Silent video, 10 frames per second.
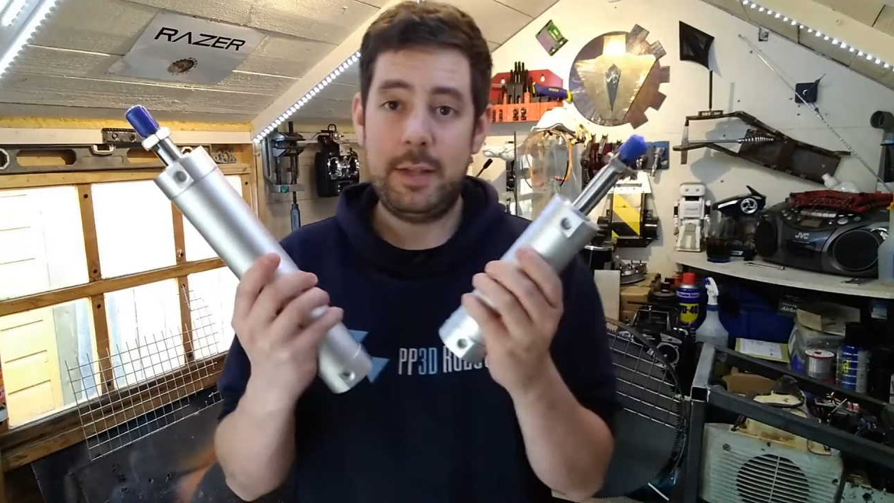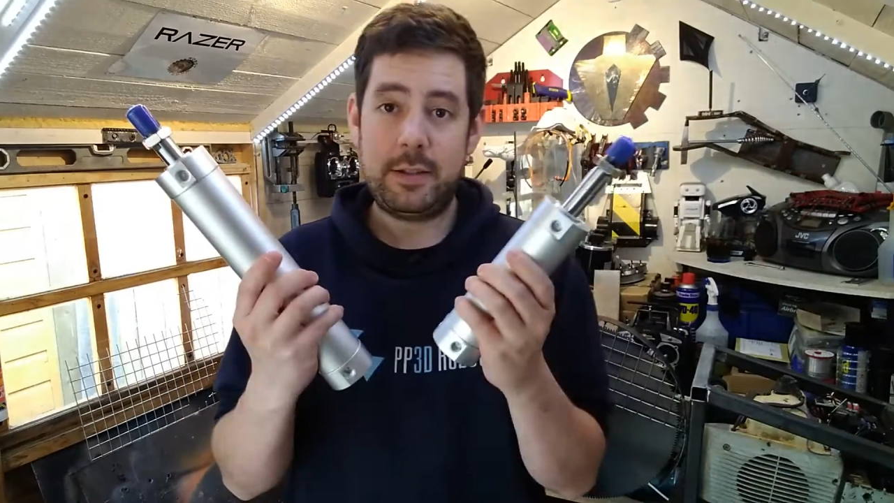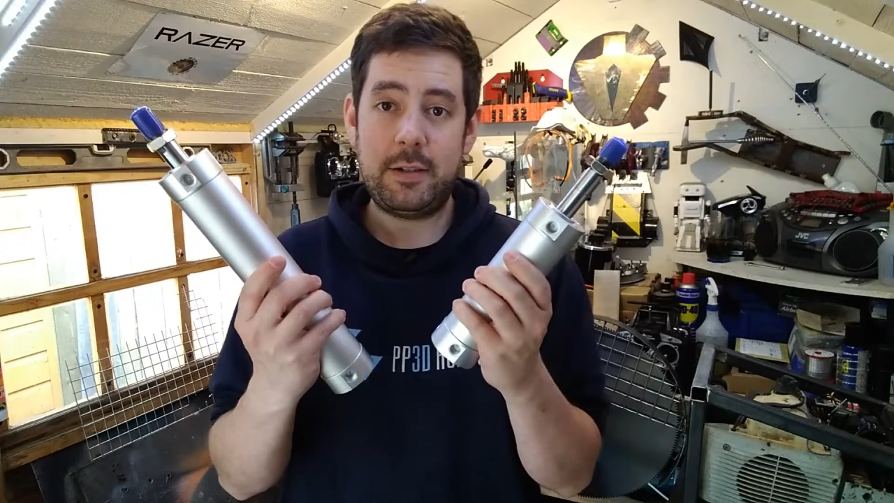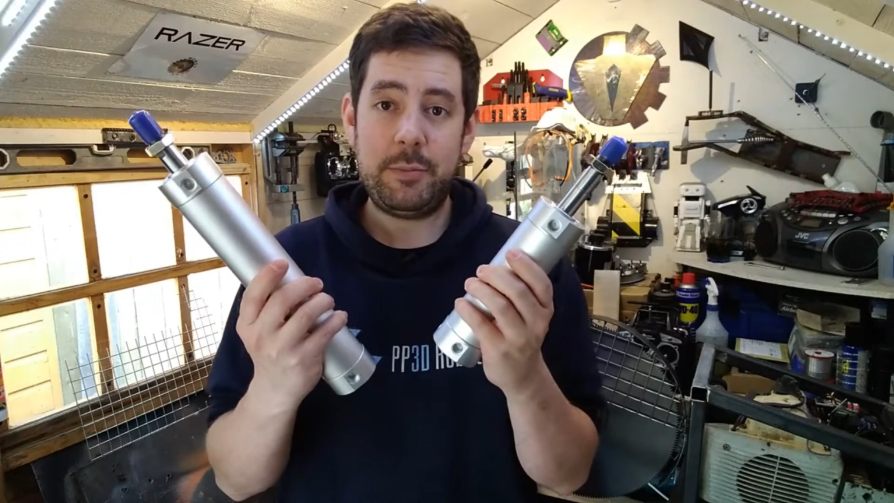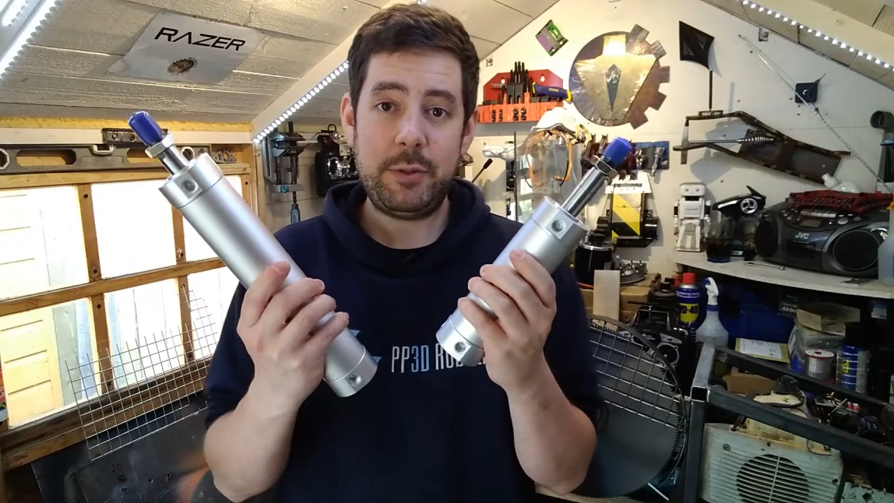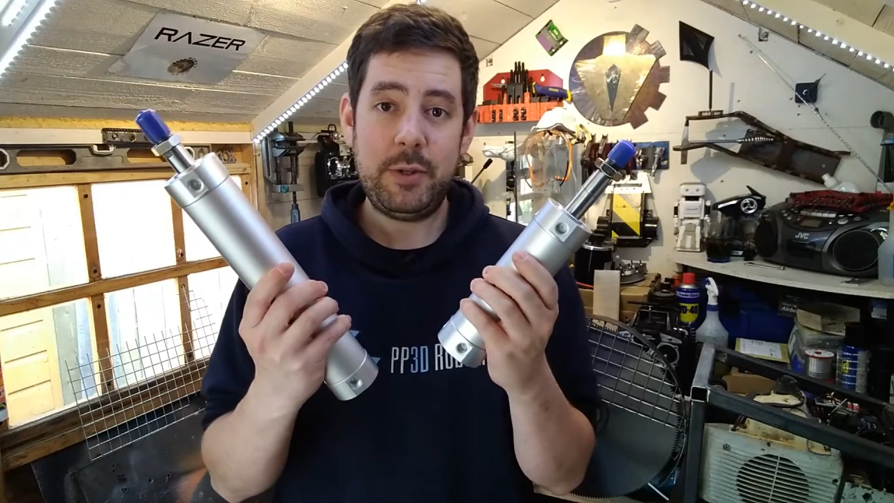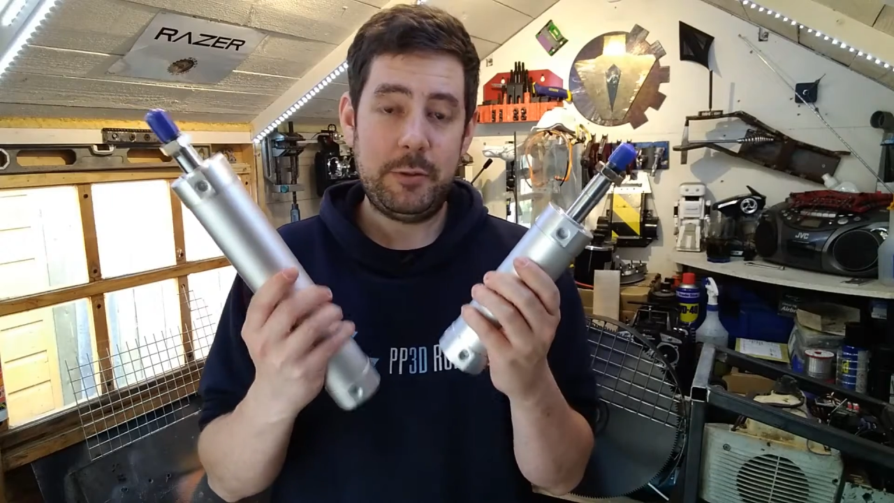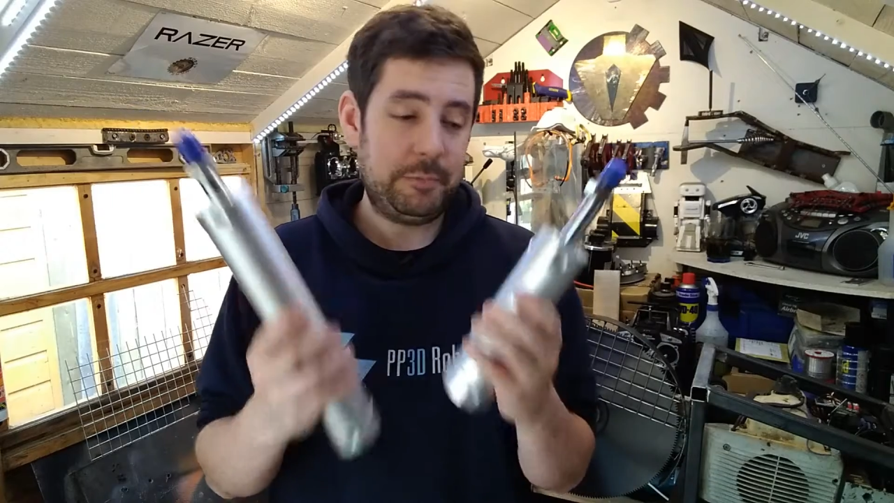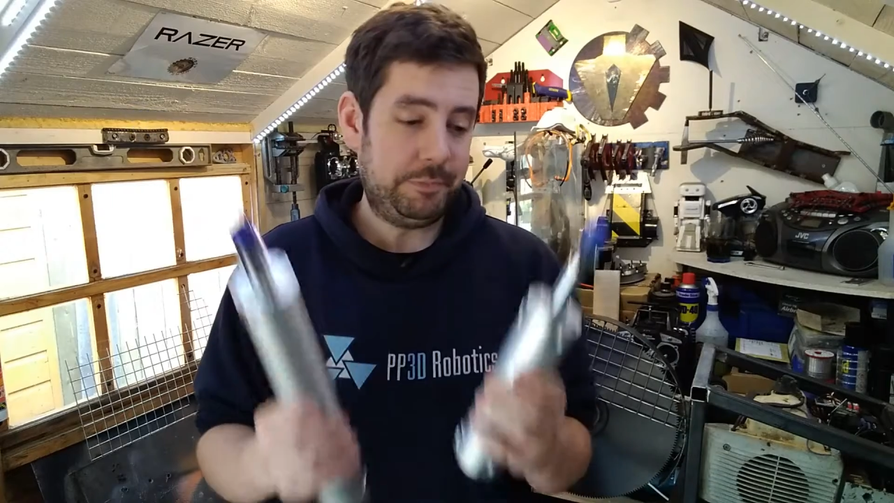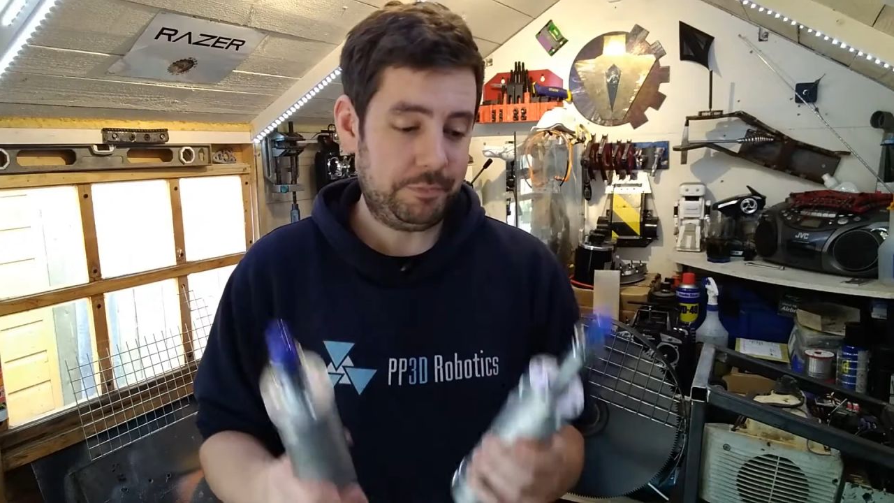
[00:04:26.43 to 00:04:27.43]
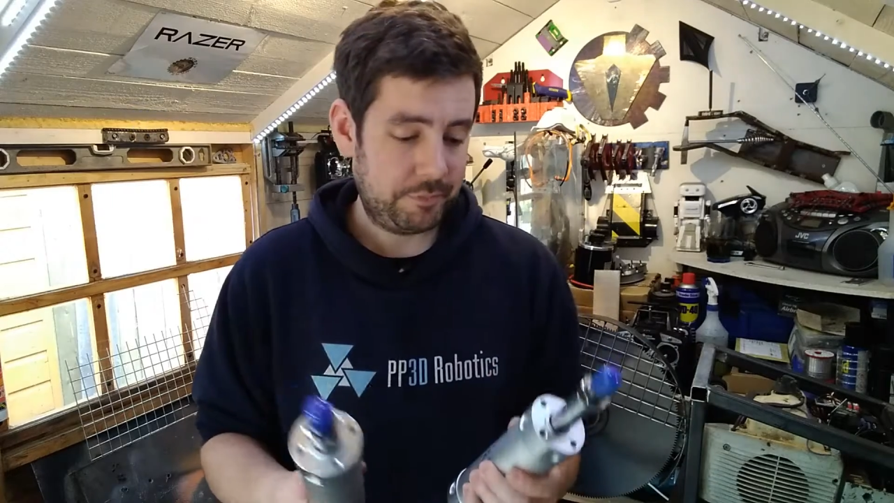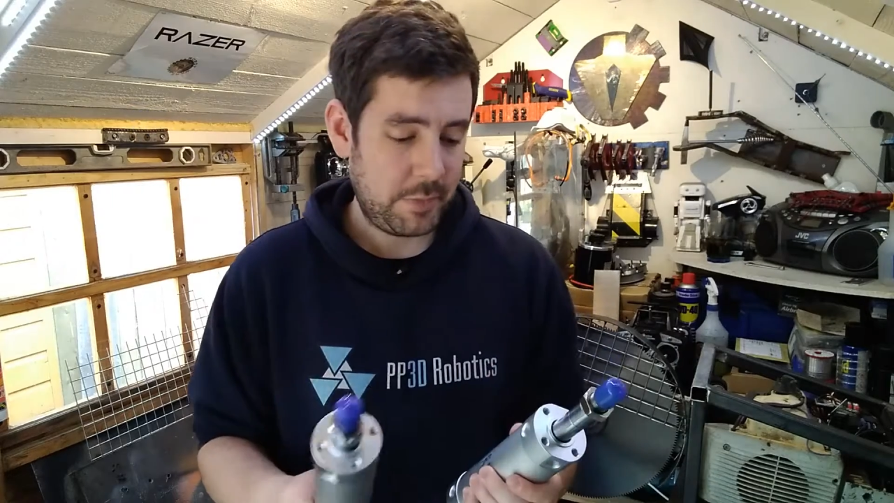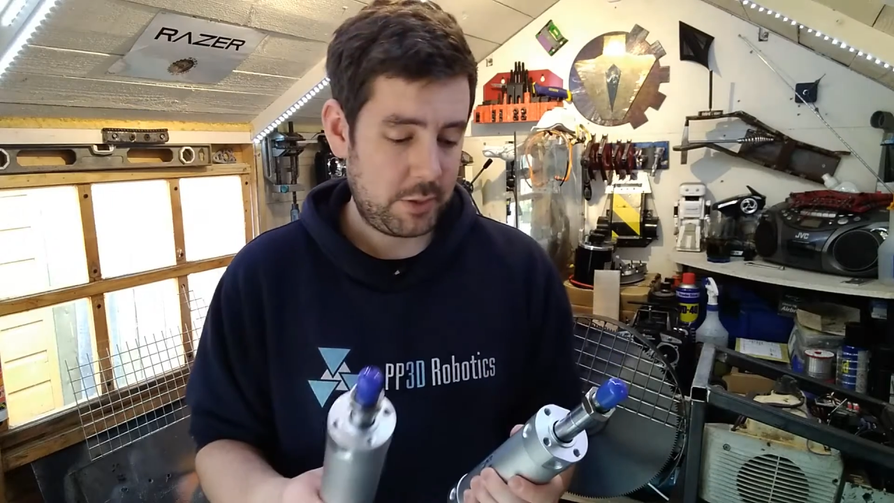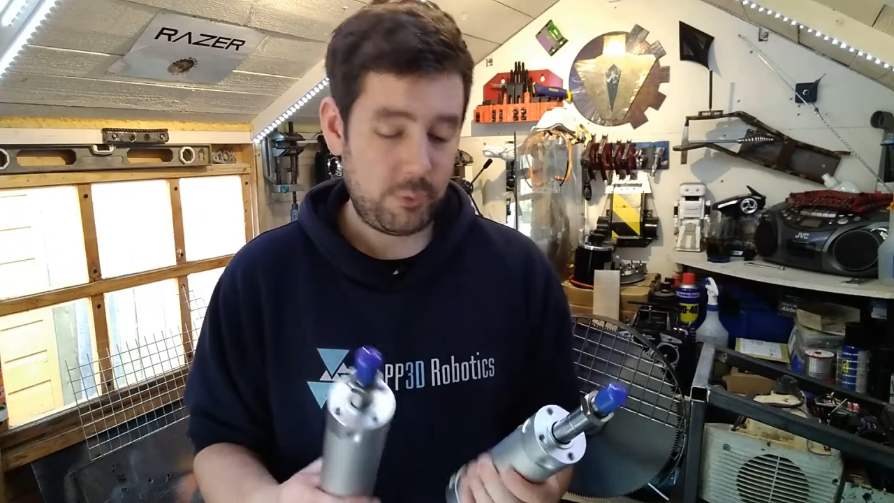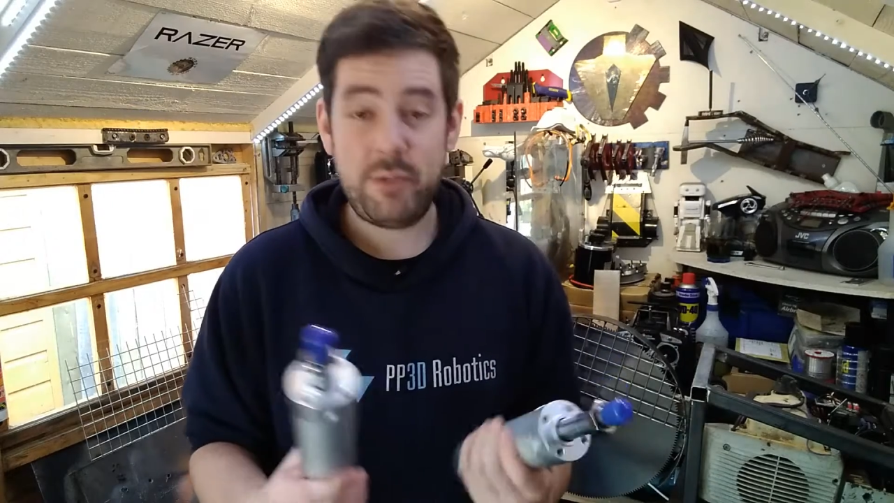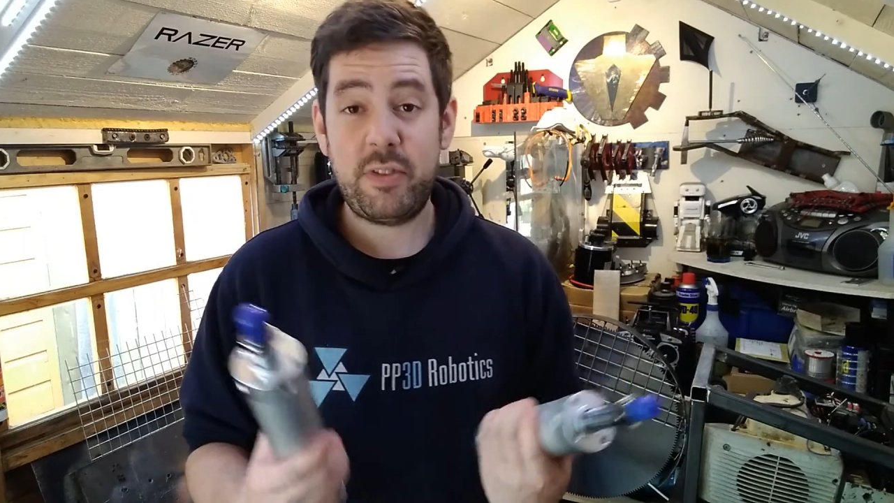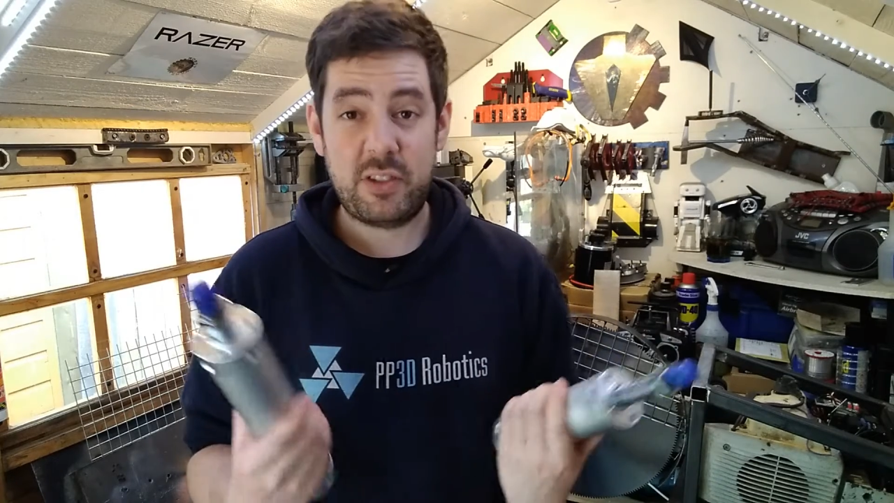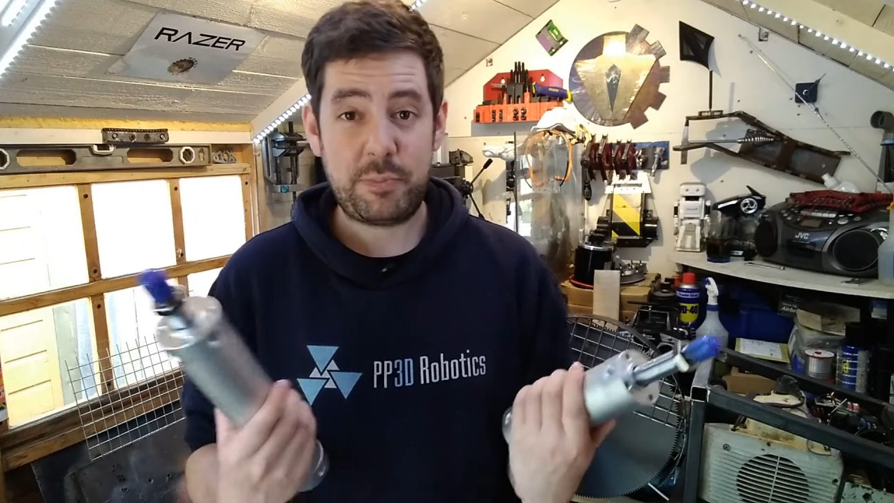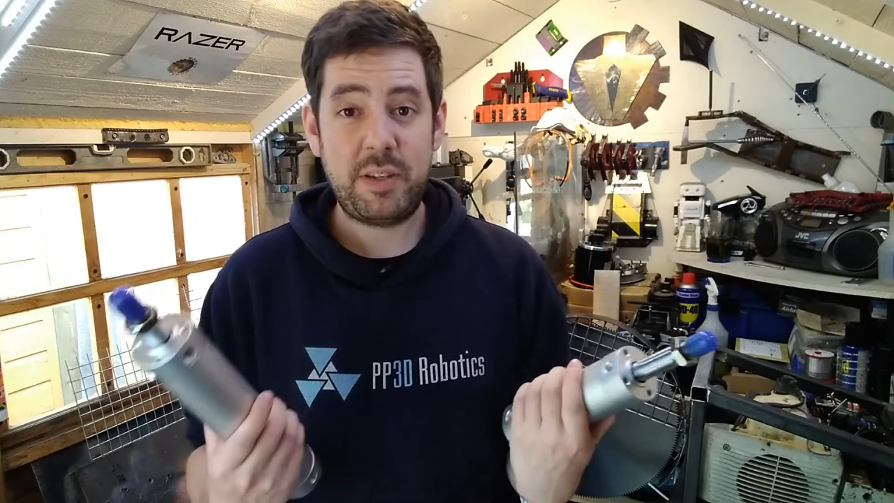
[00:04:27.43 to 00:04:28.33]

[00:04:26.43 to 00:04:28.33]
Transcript: they turned up as well. So everything's